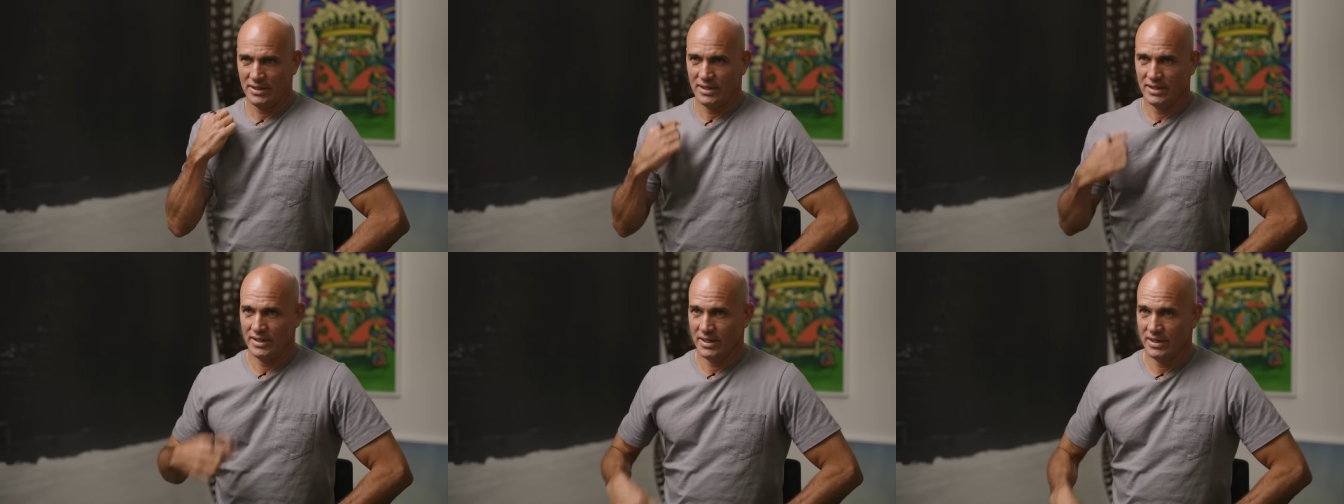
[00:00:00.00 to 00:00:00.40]

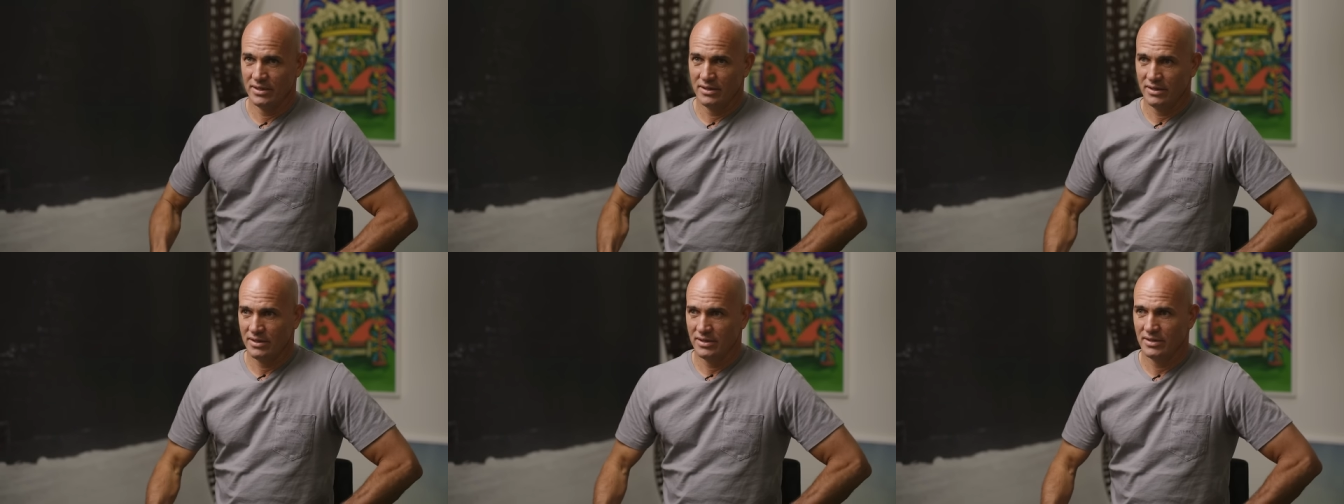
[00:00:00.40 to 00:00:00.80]
And
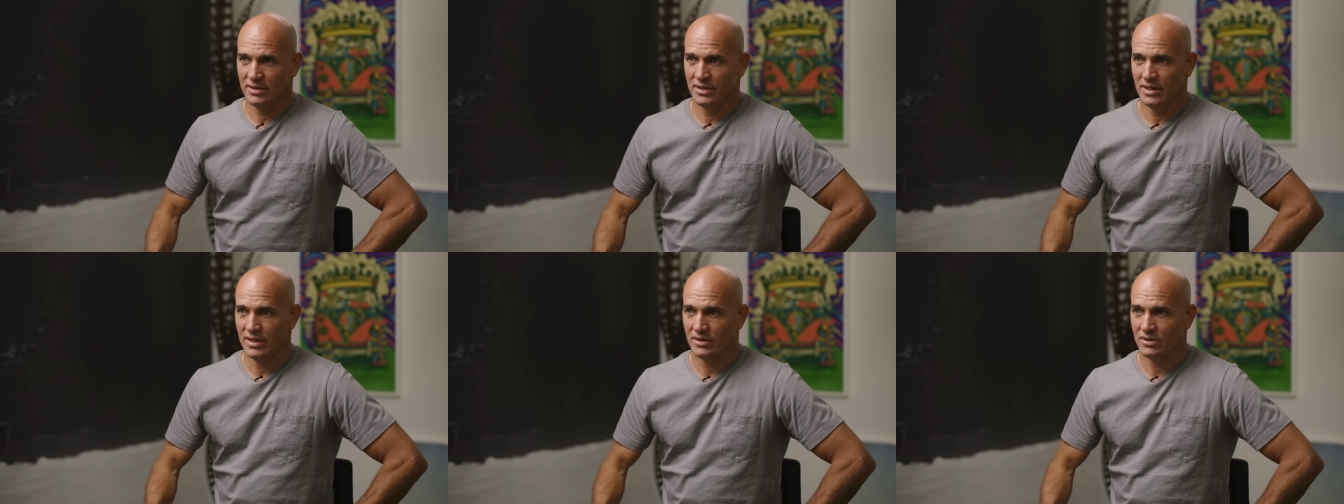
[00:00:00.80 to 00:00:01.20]
then
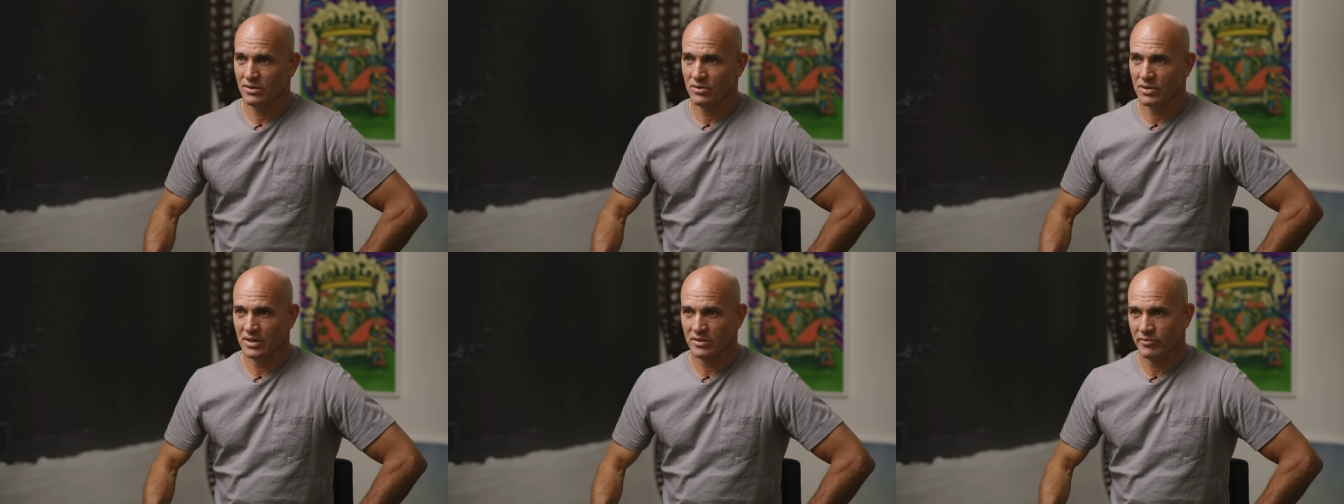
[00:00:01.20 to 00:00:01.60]
yeah,
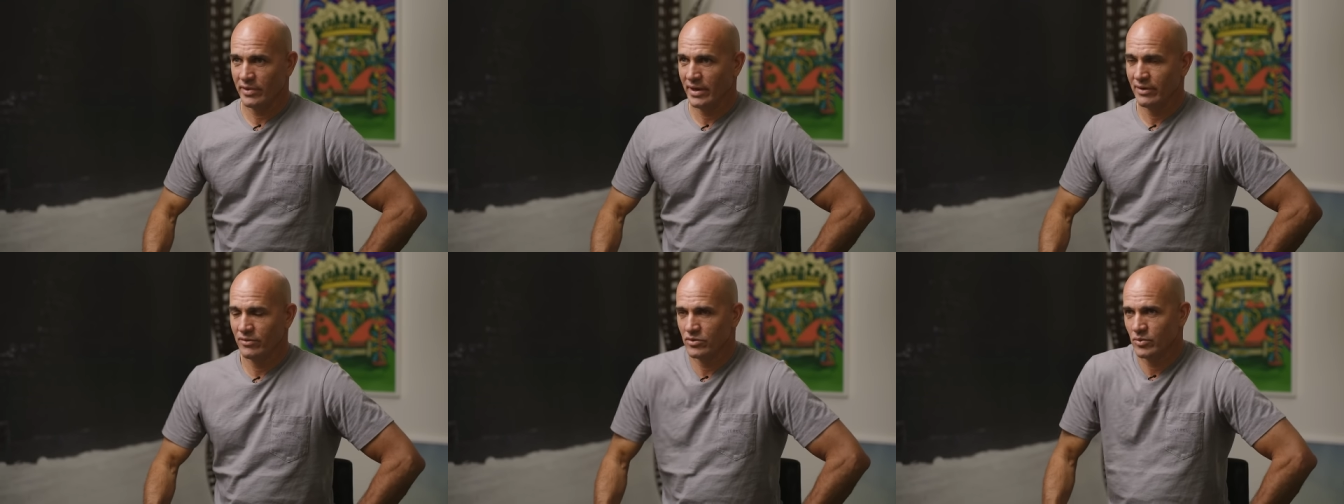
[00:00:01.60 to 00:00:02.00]

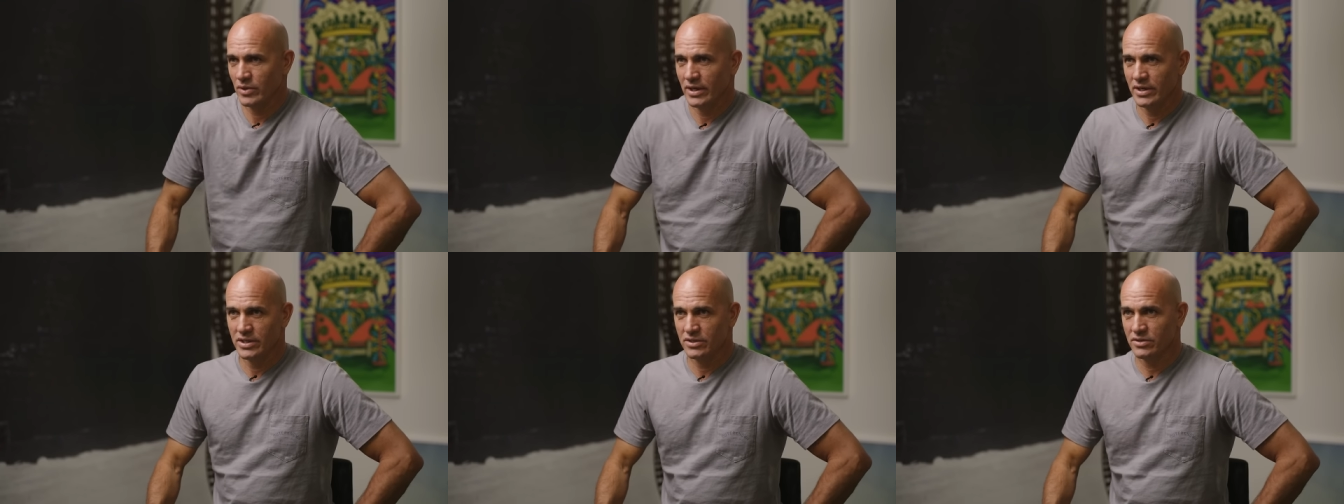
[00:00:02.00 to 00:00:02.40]
2005 was
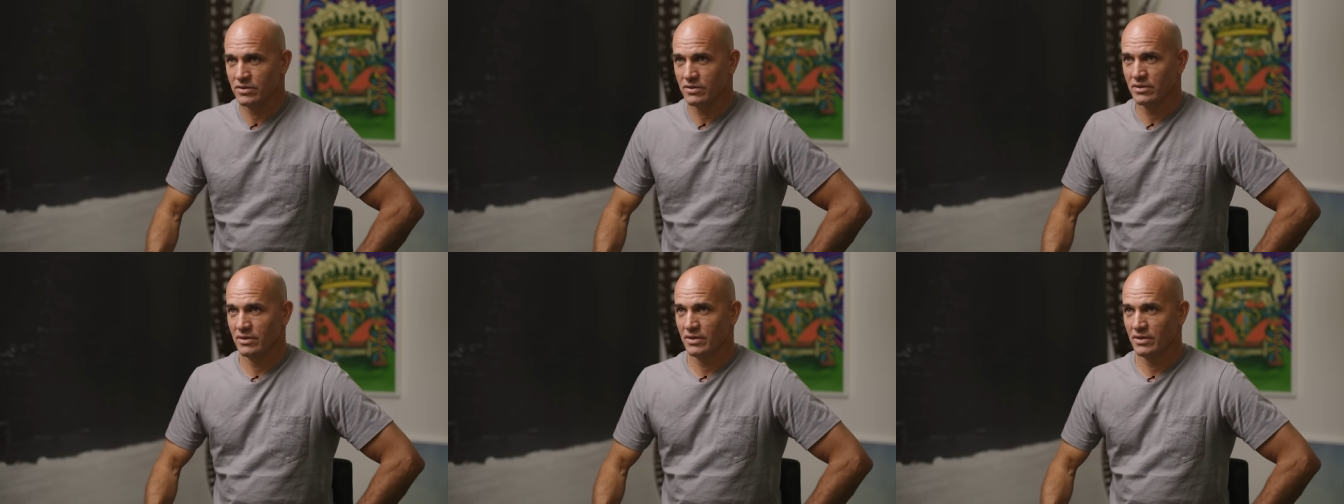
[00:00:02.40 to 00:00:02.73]
when I just